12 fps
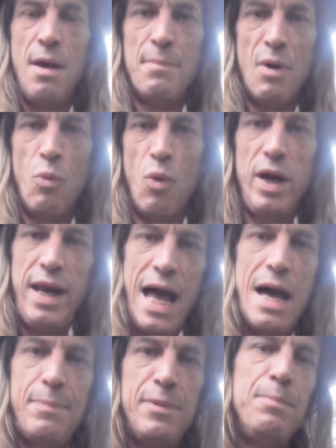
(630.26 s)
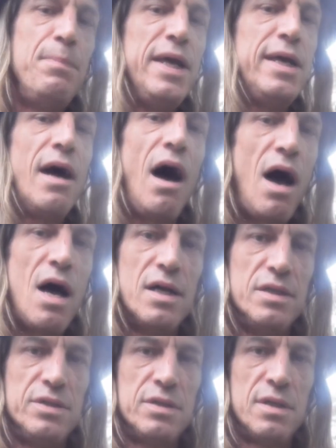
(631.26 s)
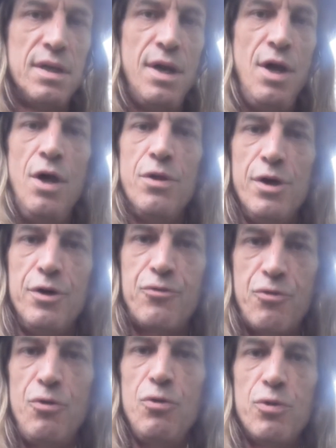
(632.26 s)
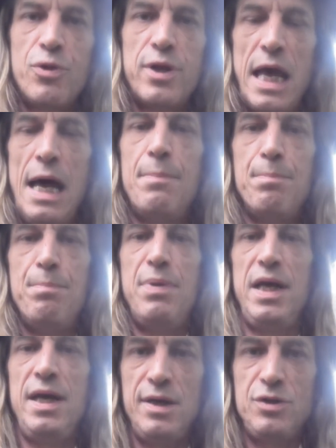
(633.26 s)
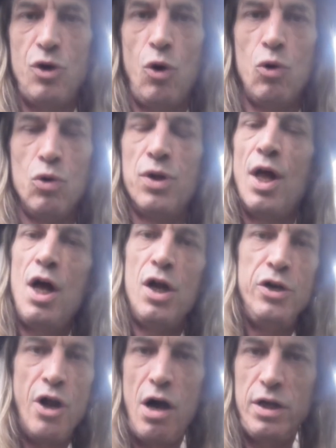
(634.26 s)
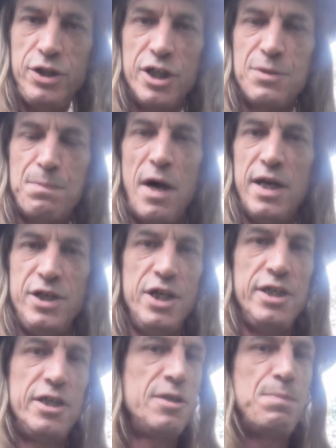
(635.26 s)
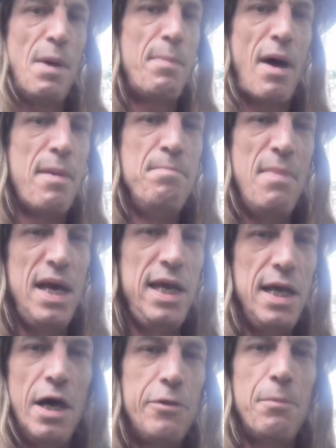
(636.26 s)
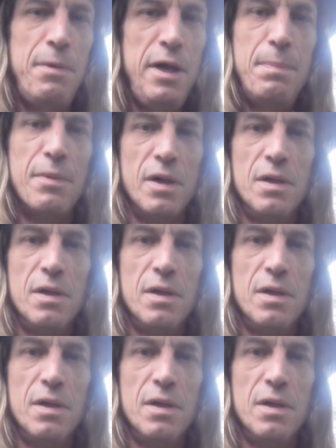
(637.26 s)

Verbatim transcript: But what happened because the truth kept being told, not just by Jesus, but by many other people.